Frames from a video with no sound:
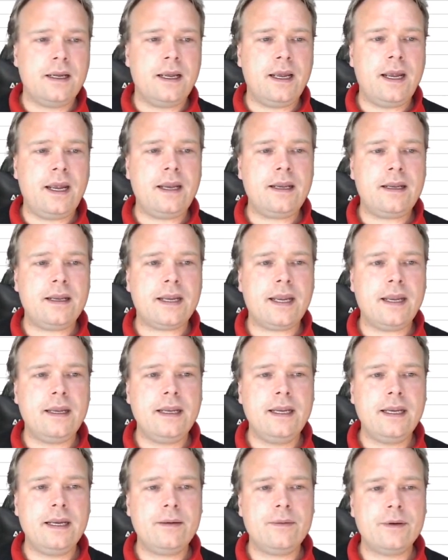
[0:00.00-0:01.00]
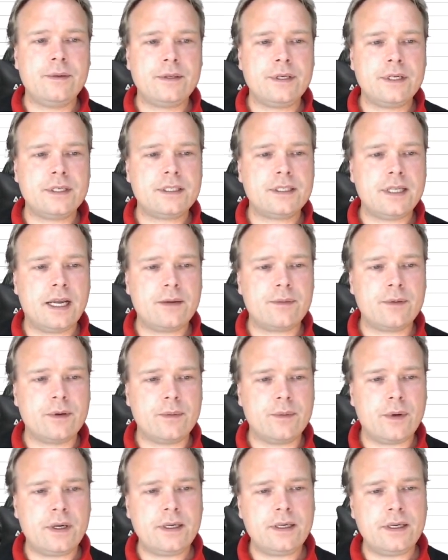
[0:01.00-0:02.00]
And again here we will just start
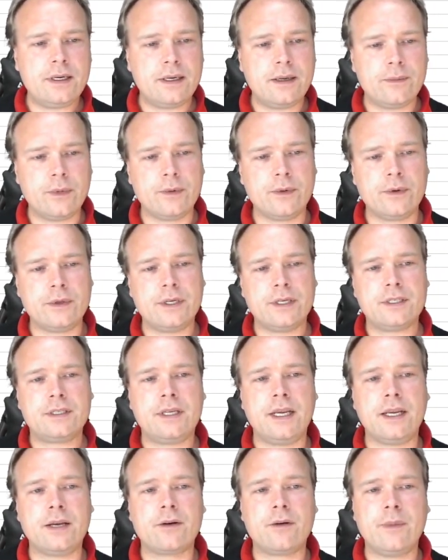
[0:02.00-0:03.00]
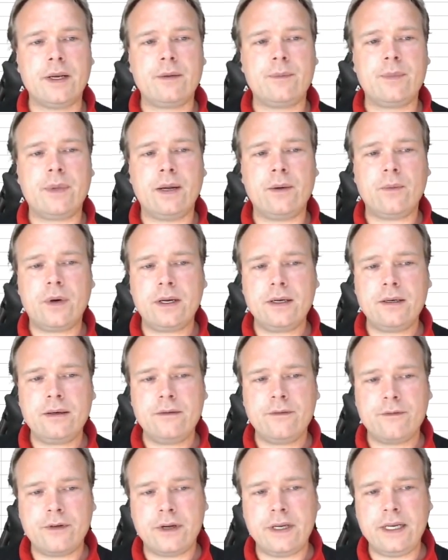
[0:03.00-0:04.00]
with 1, and then we will just increment by
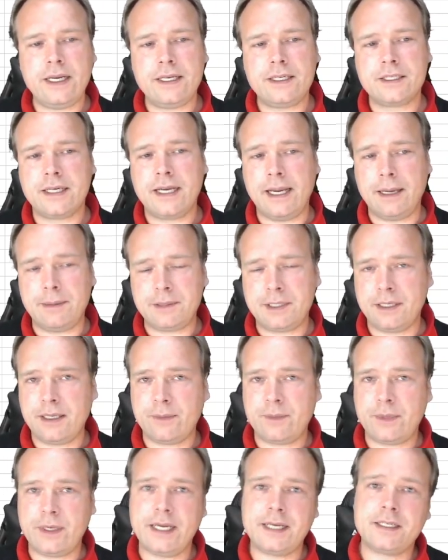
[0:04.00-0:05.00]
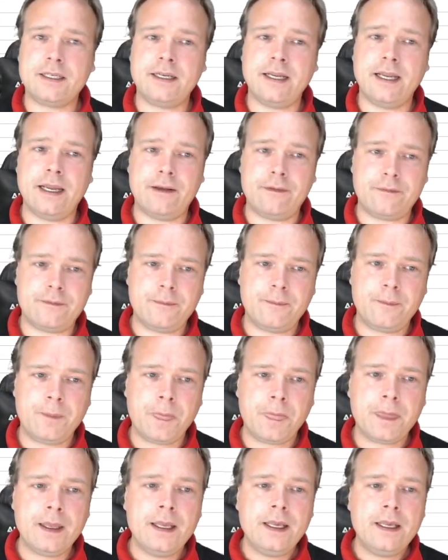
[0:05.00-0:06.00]
1 for each captain that we actually have.
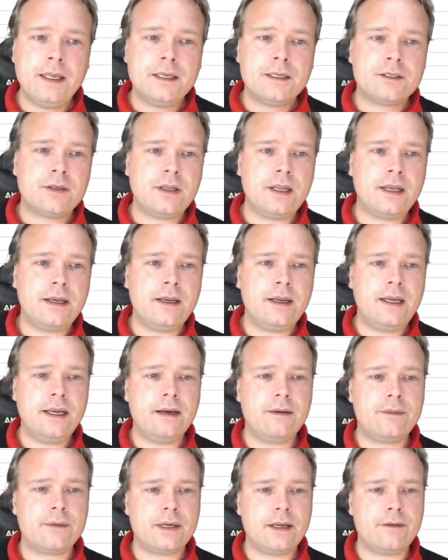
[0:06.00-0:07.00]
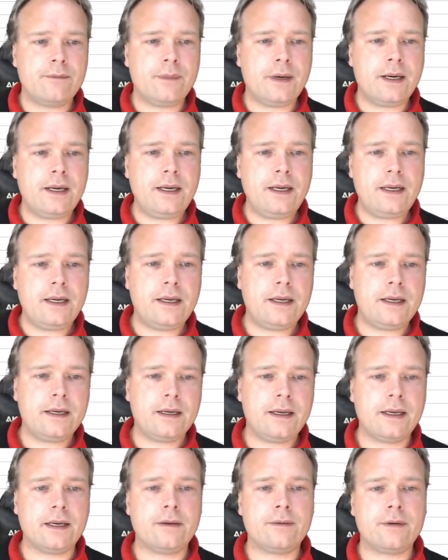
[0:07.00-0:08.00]
So then here I would have Mike,
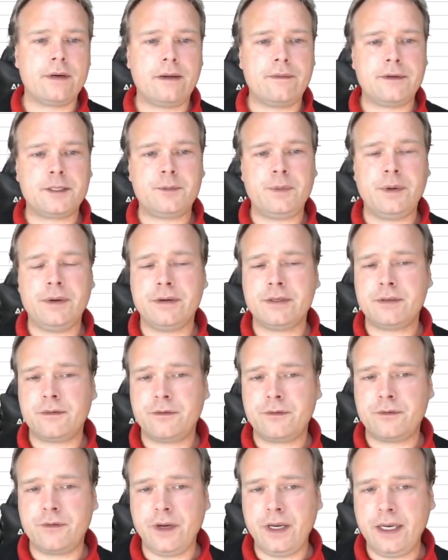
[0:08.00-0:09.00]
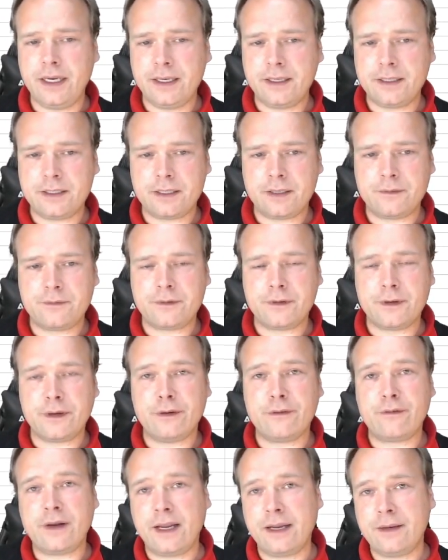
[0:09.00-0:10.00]
and then I would have experience of 3 years of
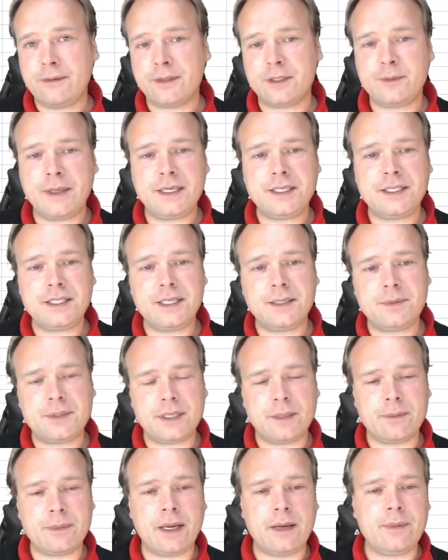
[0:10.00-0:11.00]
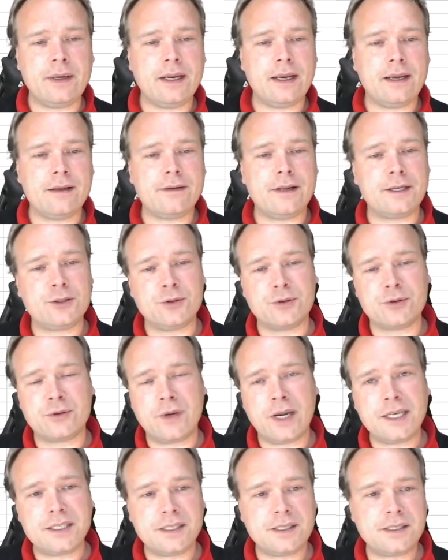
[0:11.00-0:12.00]
flying with spaceships, and maybe I had 2
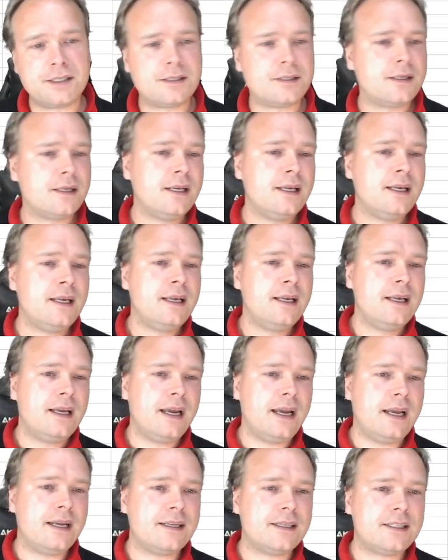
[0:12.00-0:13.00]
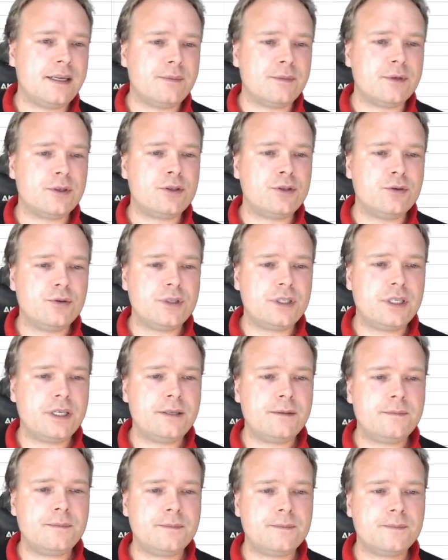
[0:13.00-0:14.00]
crashes. And the same with
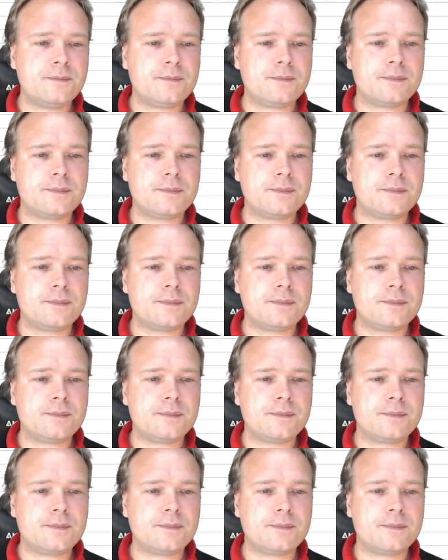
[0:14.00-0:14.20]
Susan,